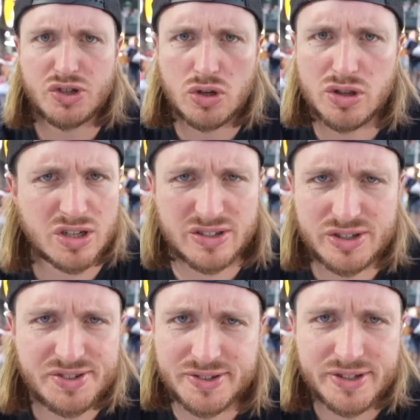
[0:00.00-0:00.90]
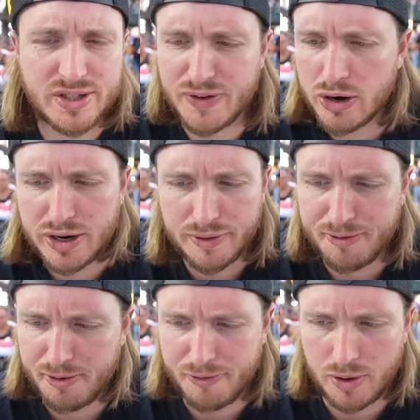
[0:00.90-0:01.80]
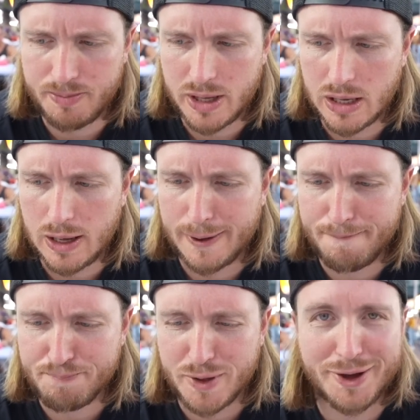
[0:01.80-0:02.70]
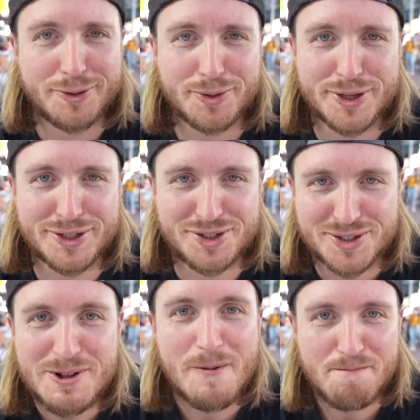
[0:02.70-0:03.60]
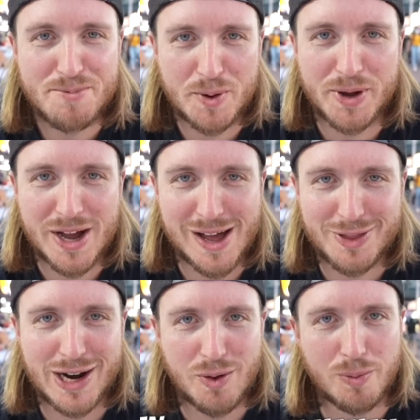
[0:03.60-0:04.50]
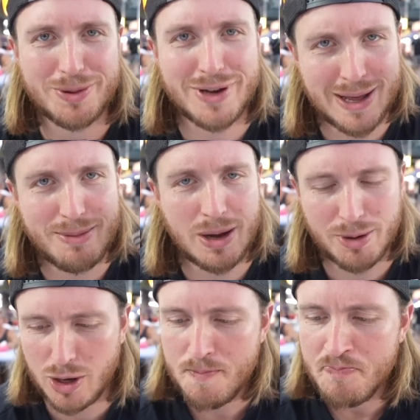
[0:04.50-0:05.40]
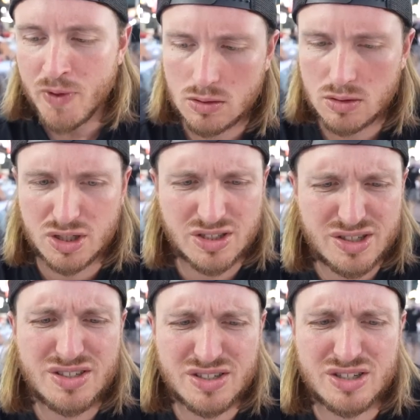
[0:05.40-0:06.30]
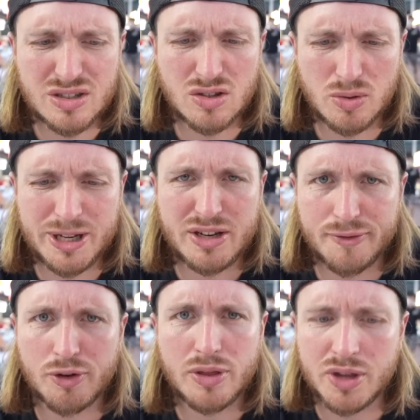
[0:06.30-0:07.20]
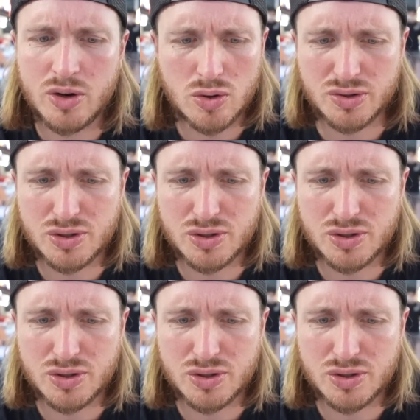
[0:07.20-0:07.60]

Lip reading: good. The consistency is very different from the other dish that we got that I will put the name down below. The consistency a little bit different. The noodles are